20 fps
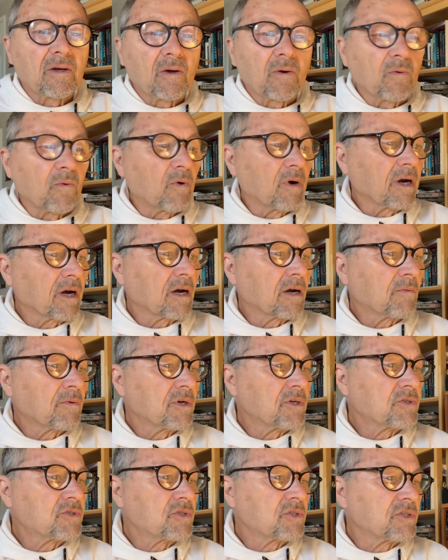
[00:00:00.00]
Where
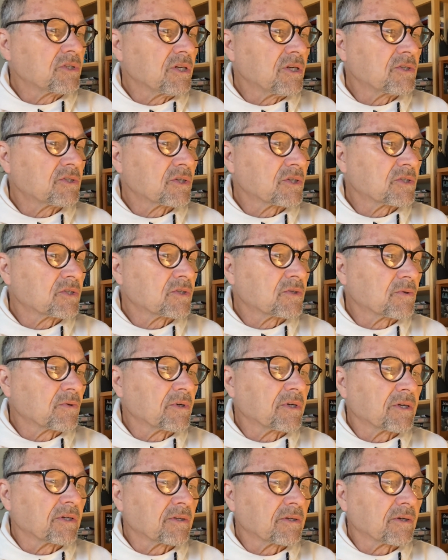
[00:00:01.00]
was Jesus
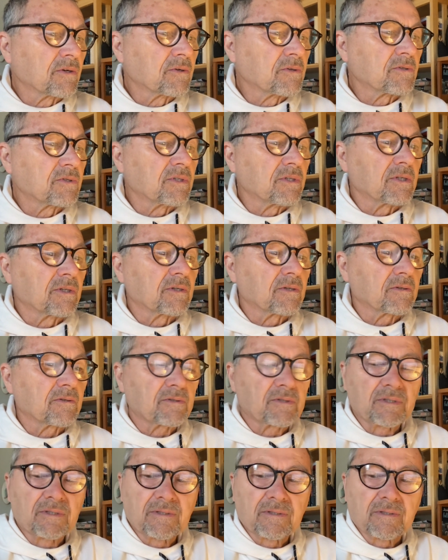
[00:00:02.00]
during those
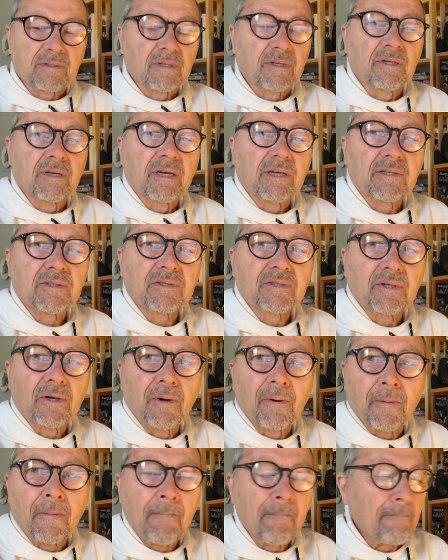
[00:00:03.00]
years? All right,
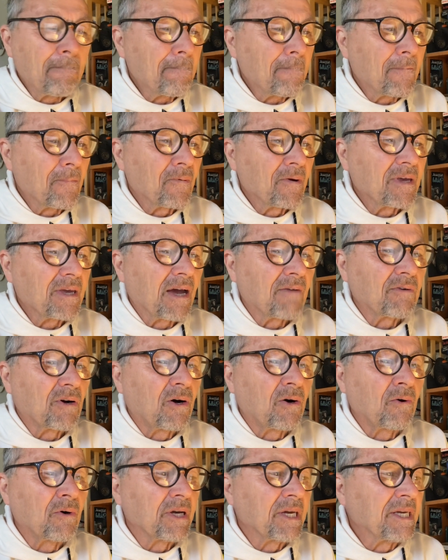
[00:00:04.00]
so we have a
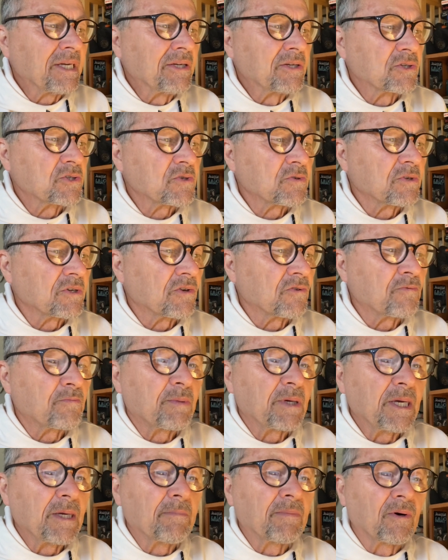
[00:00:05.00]
whole industry of
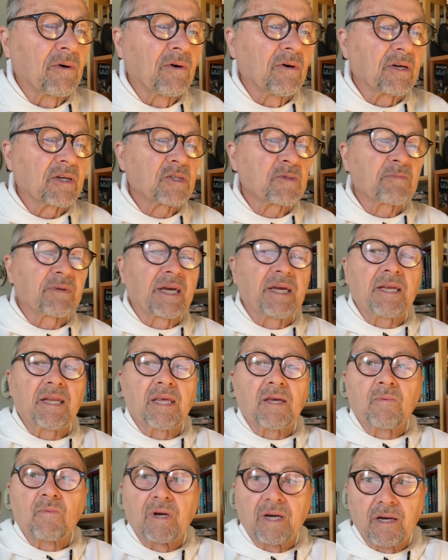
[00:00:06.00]
people
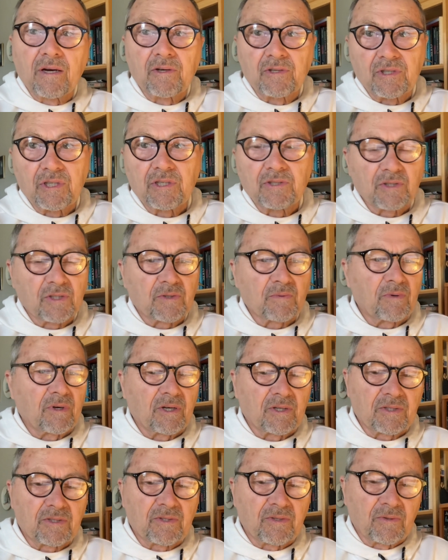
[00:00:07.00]
explaining where Jesus
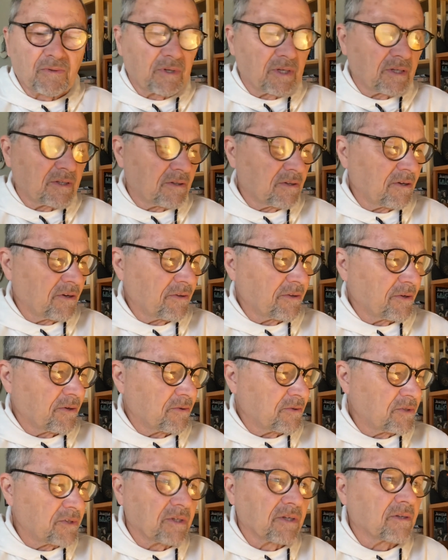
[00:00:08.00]
was during all
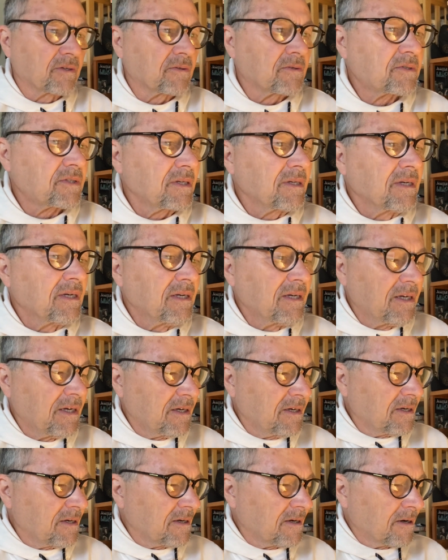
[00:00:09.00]
those years.
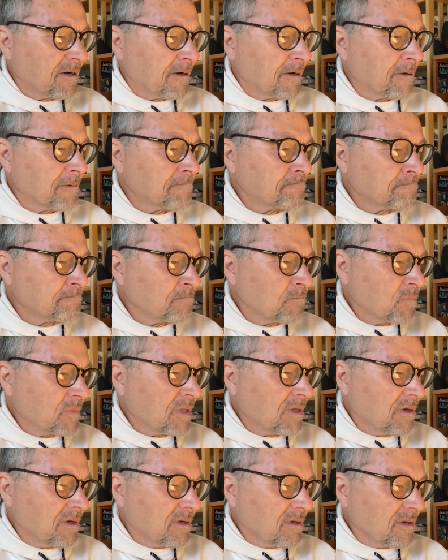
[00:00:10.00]
You
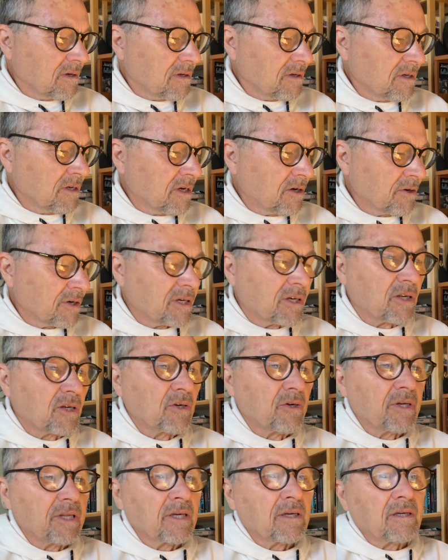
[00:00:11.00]
know,
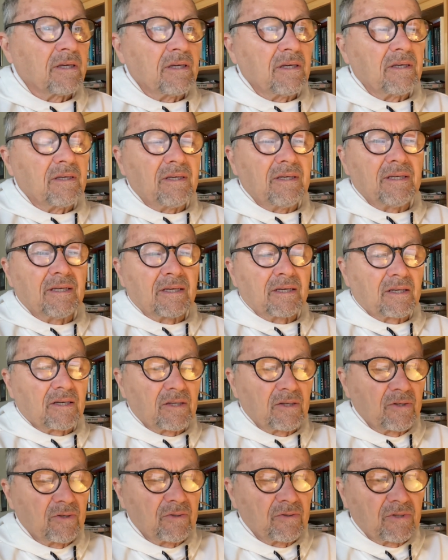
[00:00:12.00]
including, he
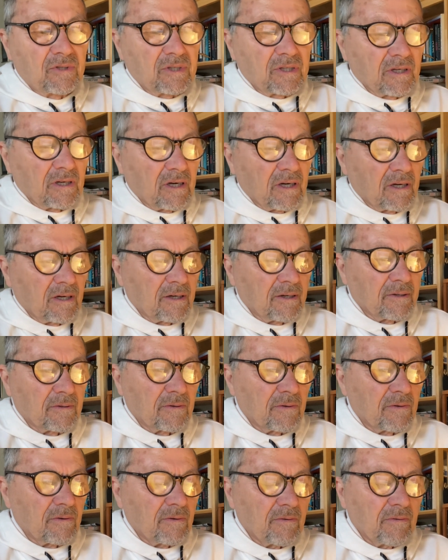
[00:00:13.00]
includes
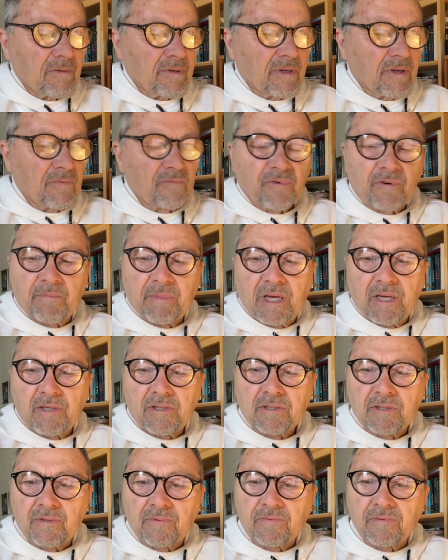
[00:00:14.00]

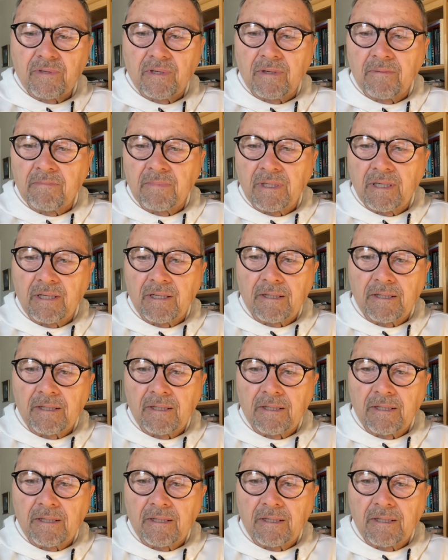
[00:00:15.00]
information from